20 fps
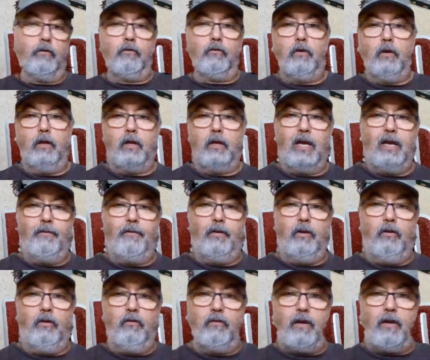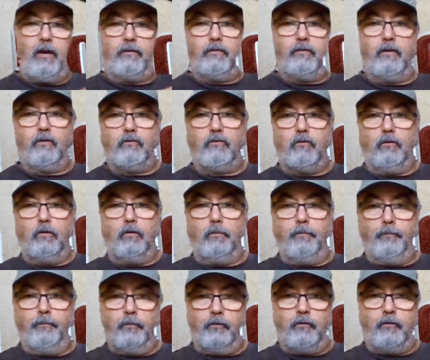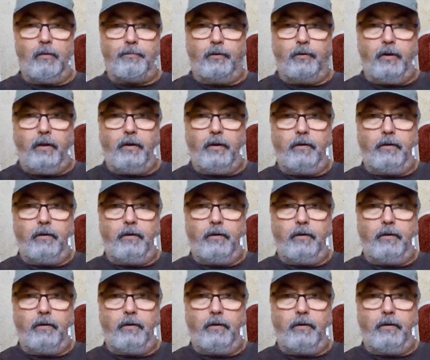I have an easy access to the zipper here.